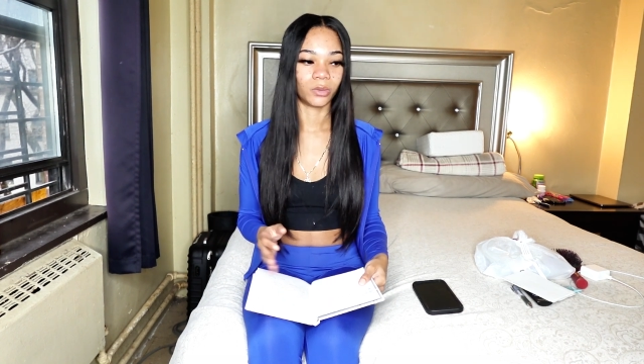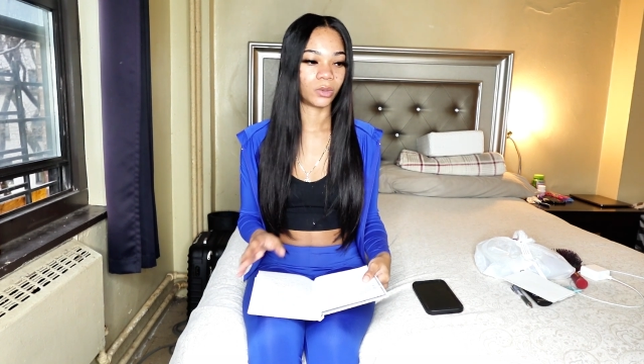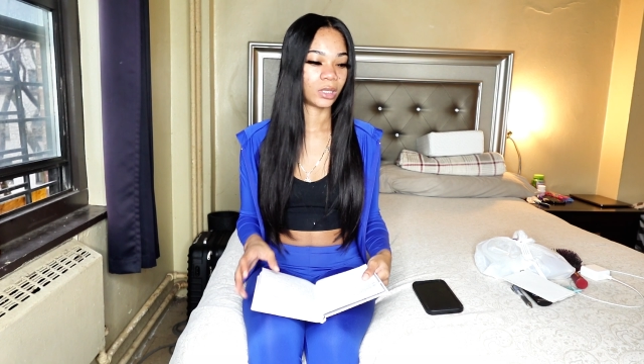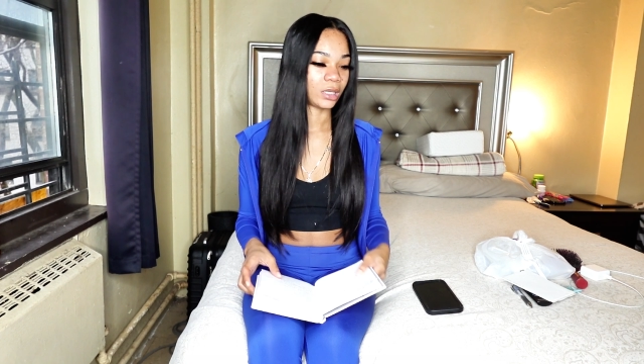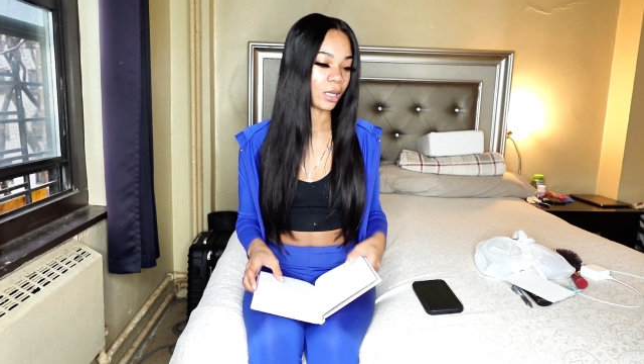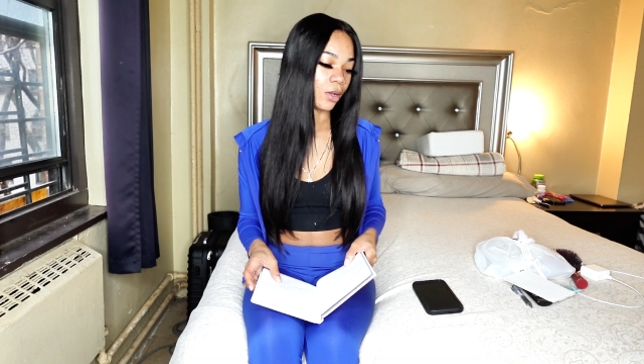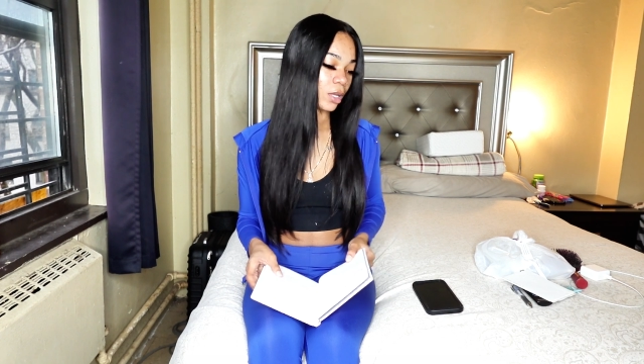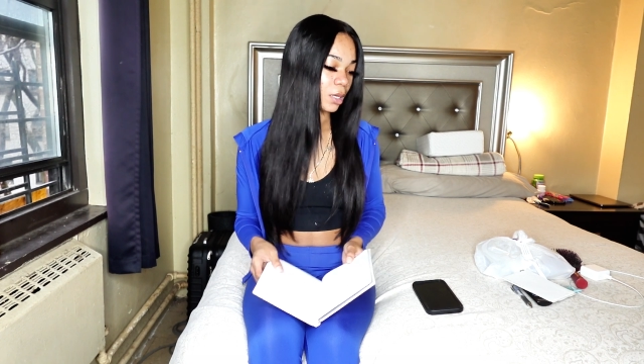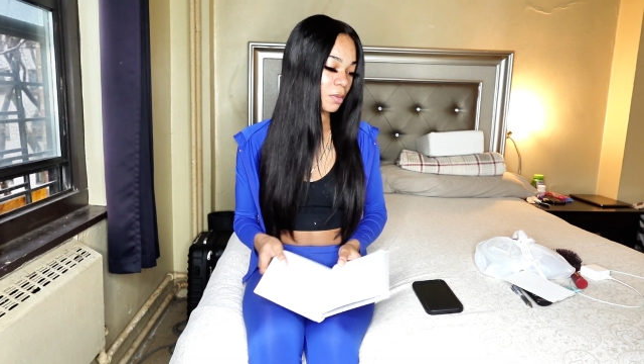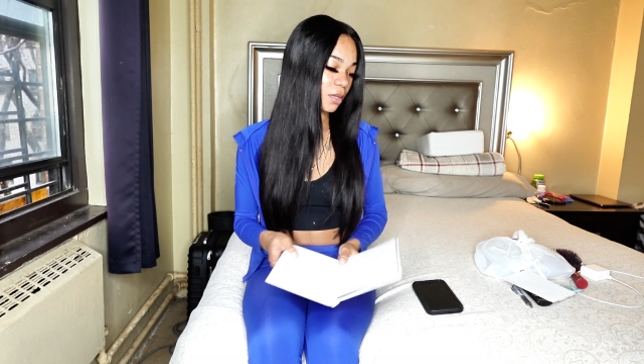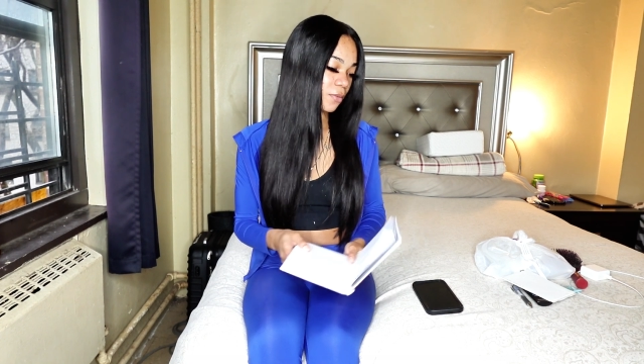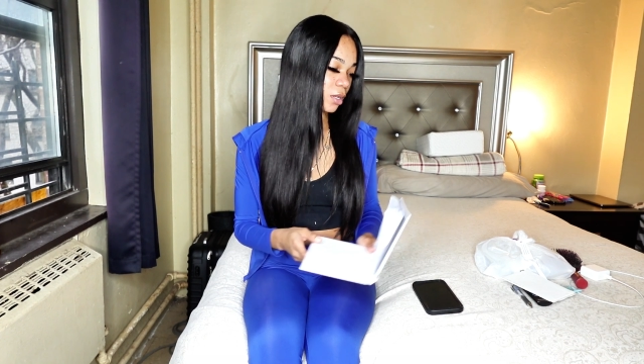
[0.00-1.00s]
Cause like, okay, let me
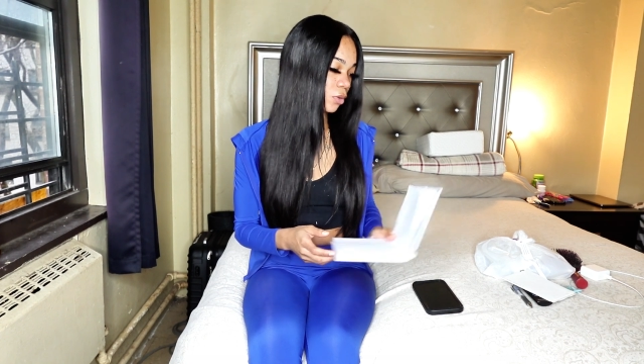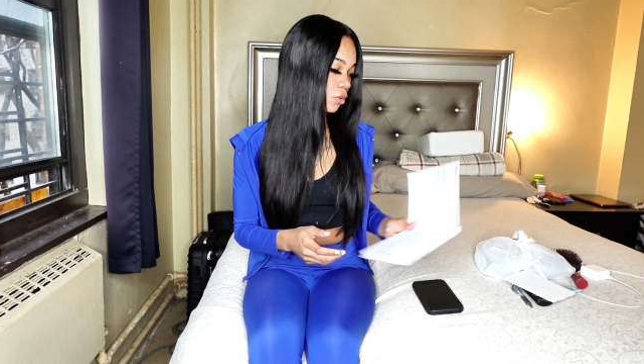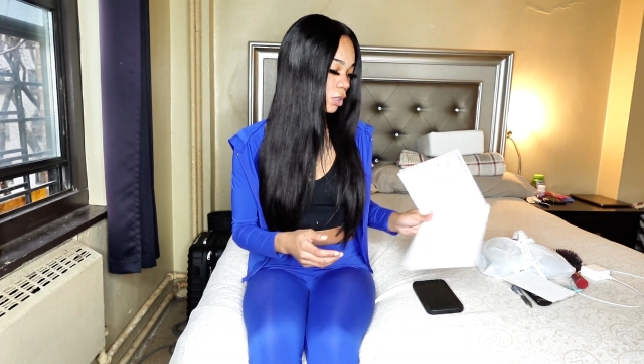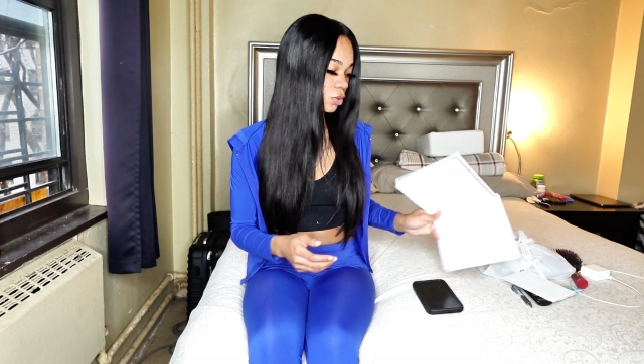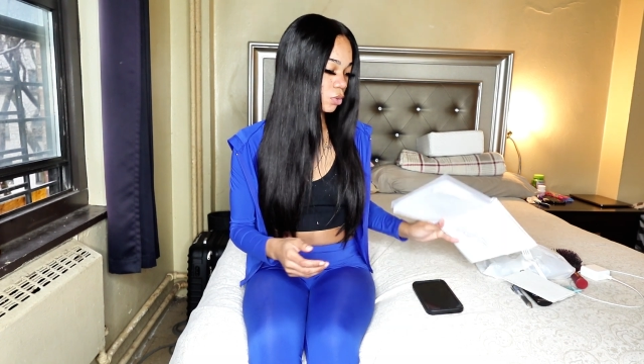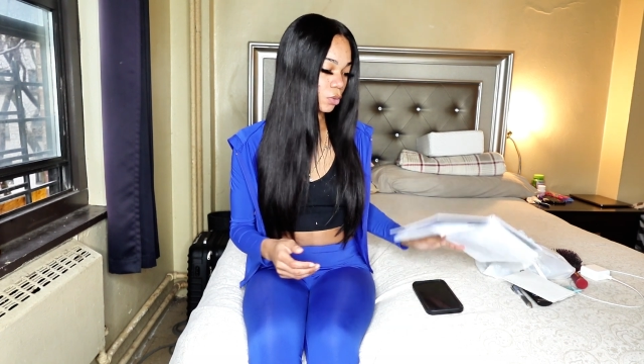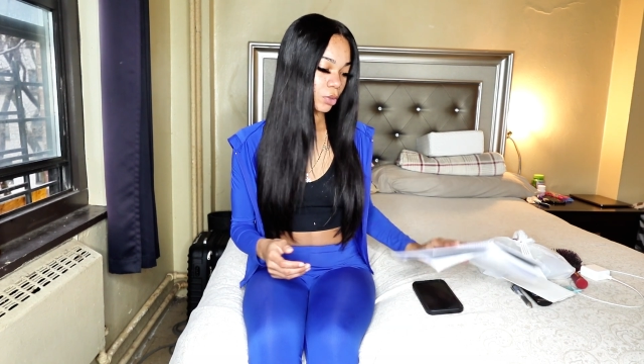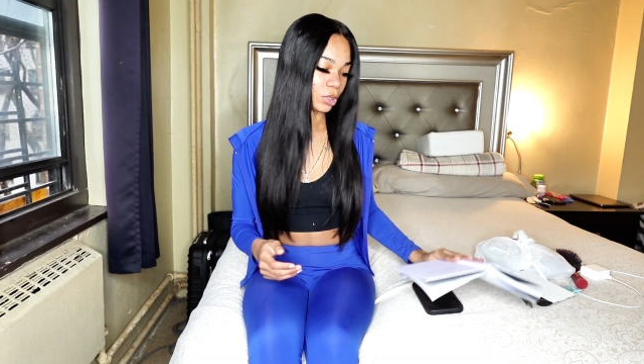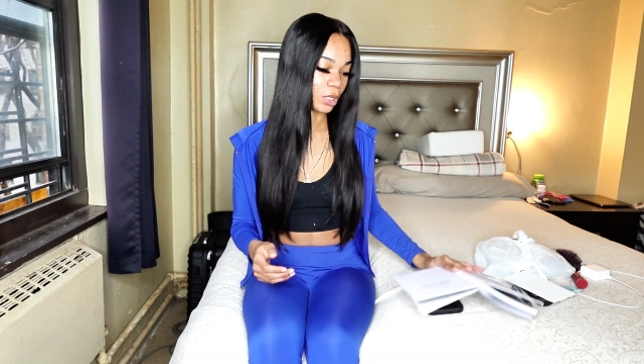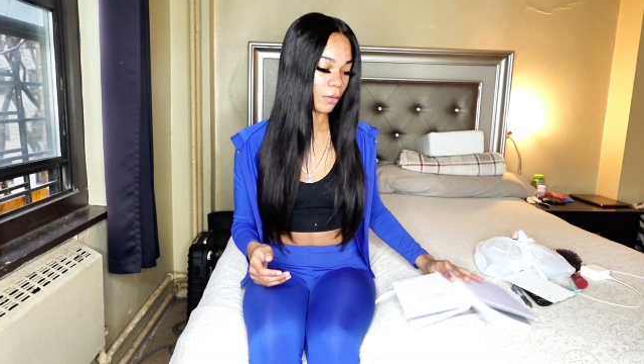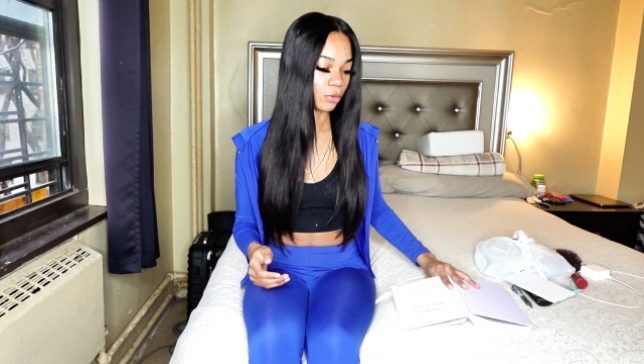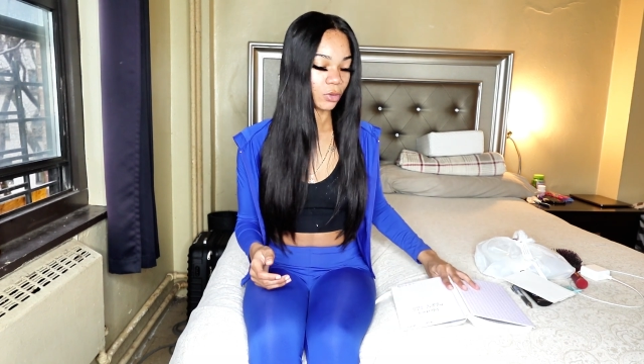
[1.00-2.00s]
give you a little quick story
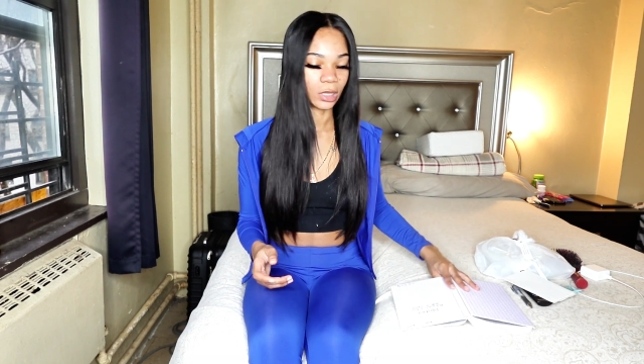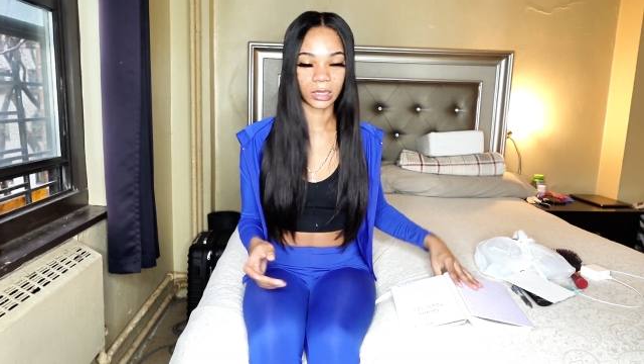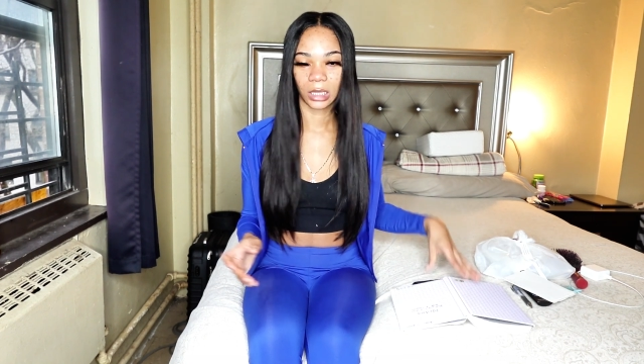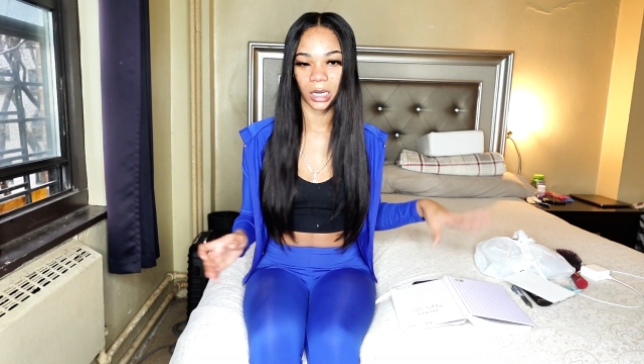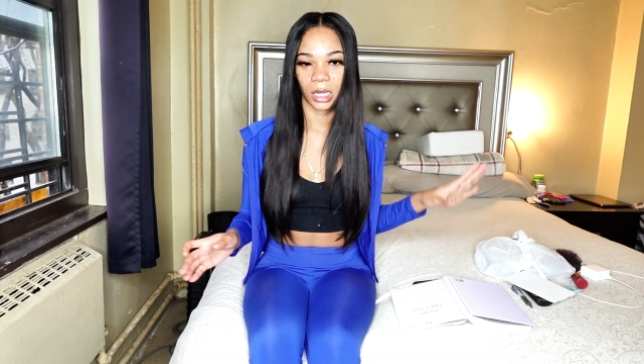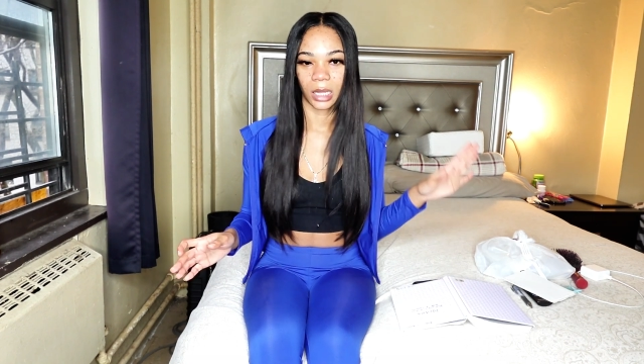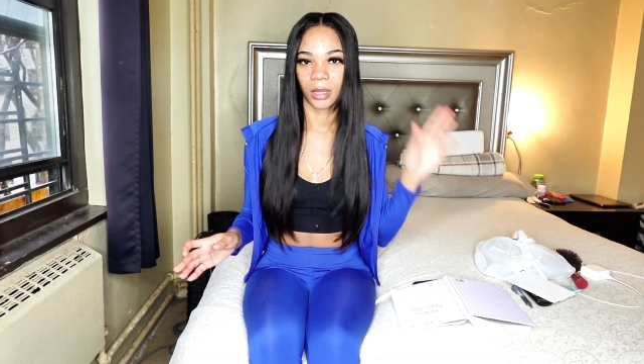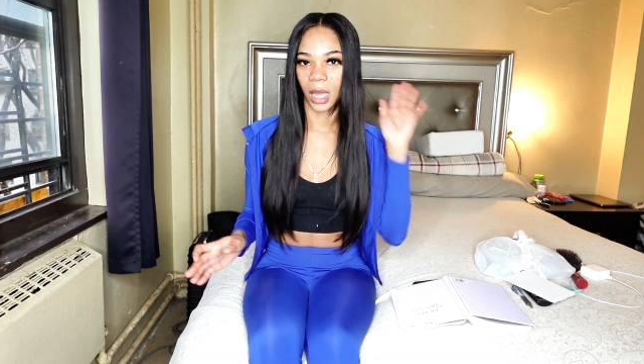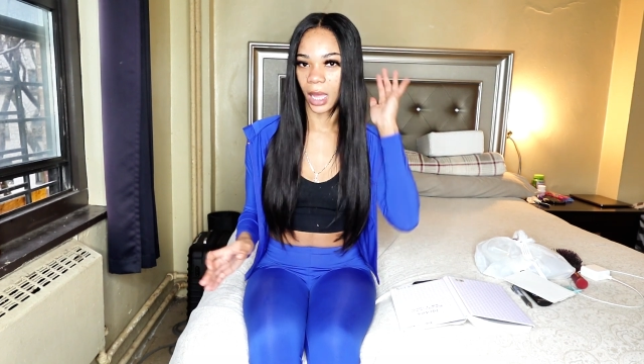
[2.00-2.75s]
time. So yesterday,